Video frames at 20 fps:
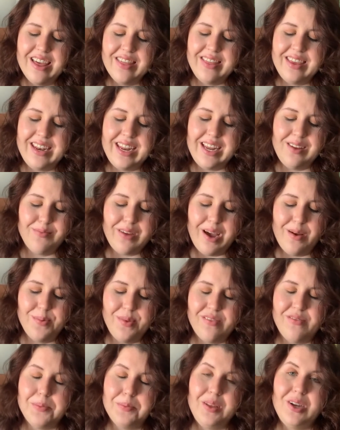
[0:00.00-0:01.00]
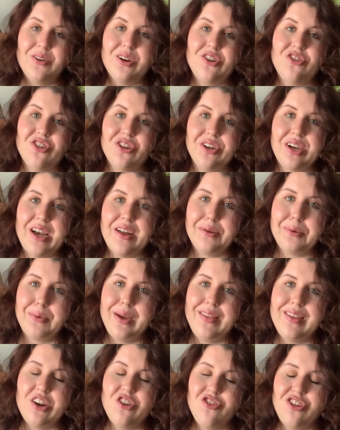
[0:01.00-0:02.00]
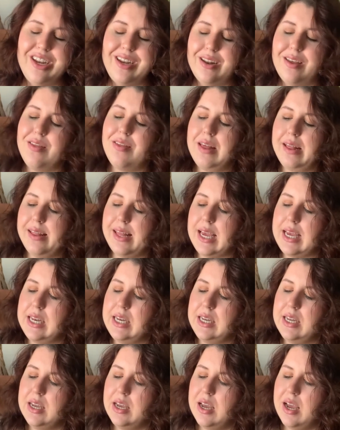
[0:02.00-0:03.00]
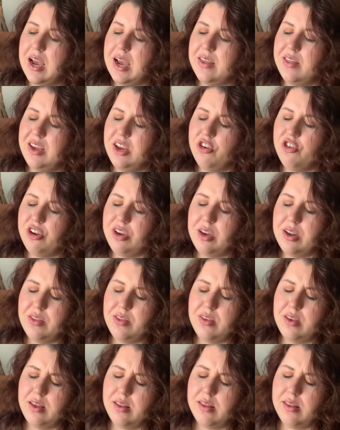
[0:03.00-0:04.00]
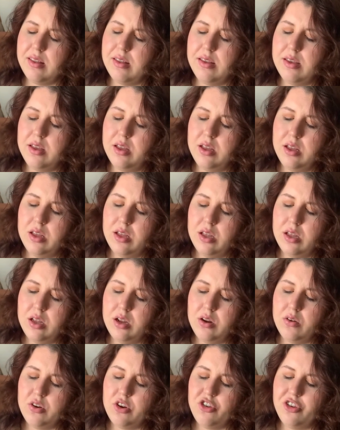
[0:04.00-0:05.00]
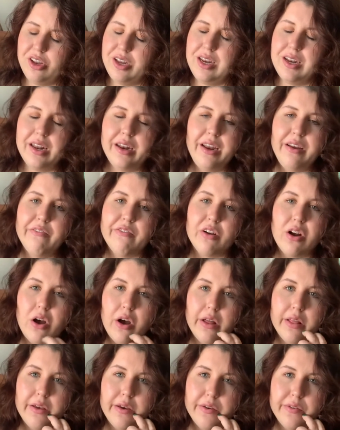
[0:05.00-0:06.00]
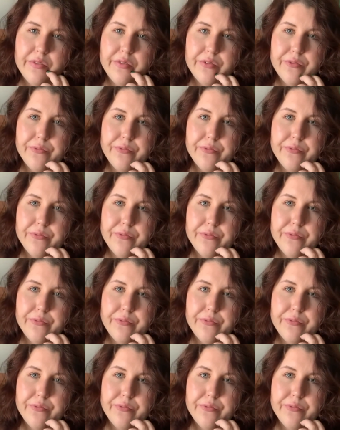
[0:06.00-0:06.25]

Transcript: The name comes from the original colorway that she knit this in. I think she knit this originally knitting for Olive.